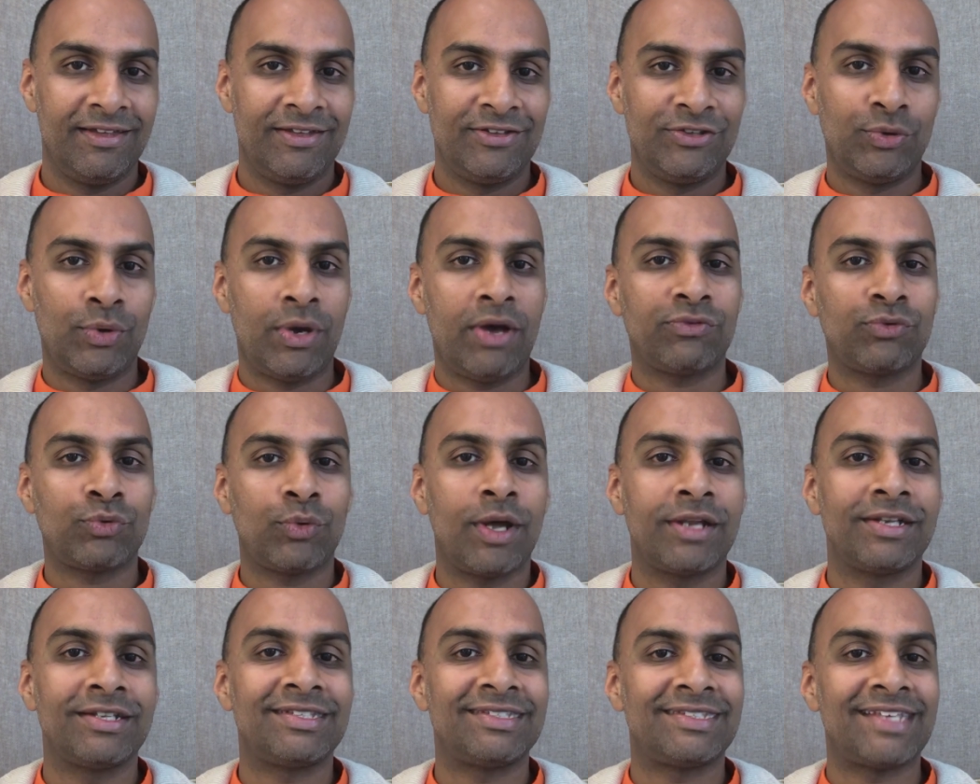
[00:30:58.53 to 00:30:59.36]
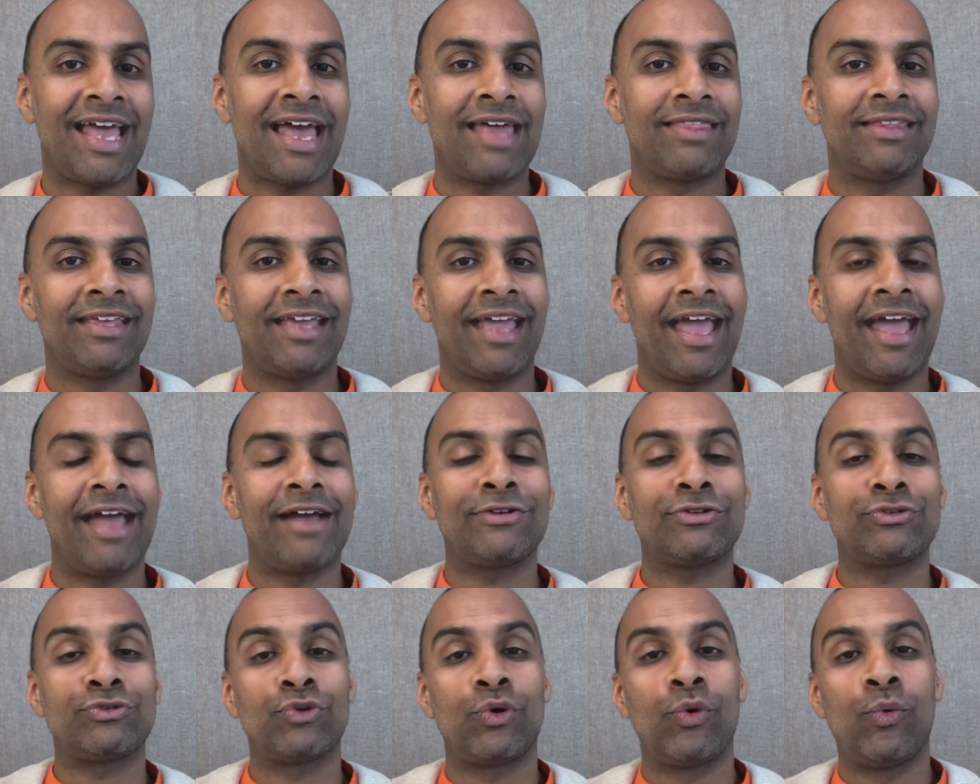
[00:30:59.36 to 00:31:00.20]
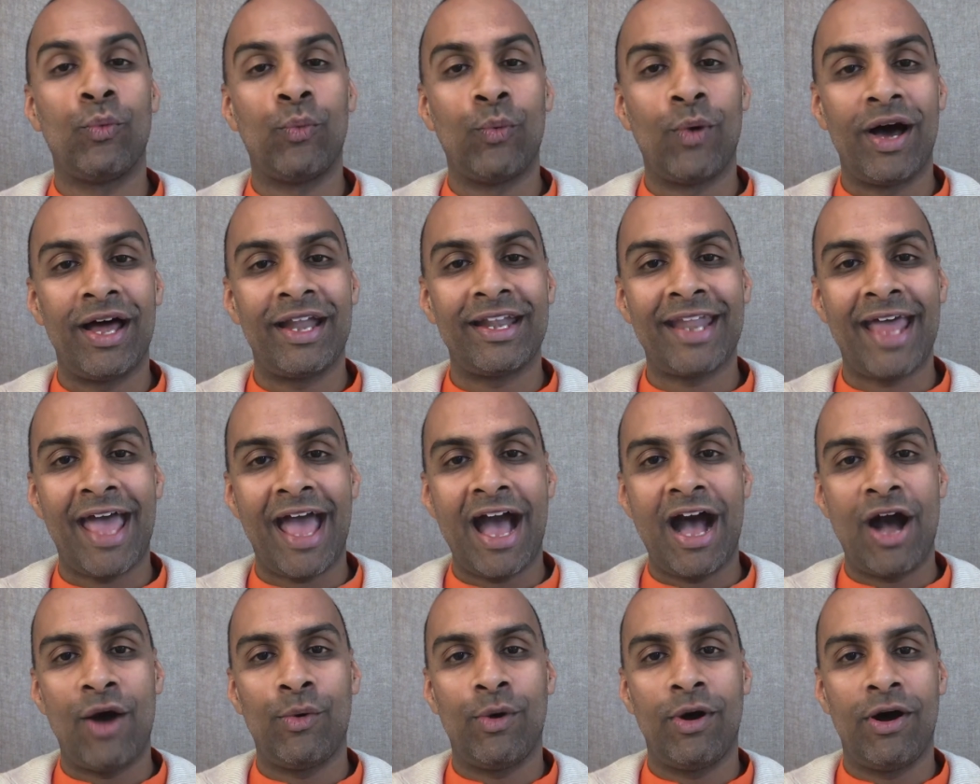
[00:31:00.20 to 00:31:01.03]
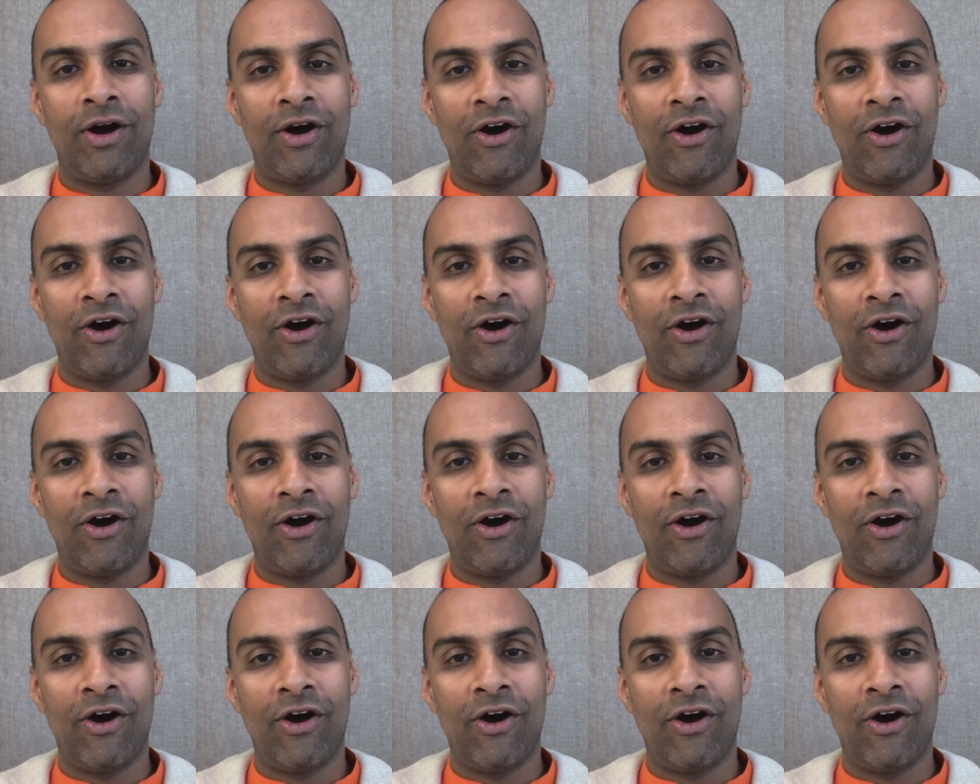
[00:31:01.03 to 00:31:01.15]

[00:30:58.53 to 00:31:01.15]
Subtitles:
you have to understand the extra 1 hour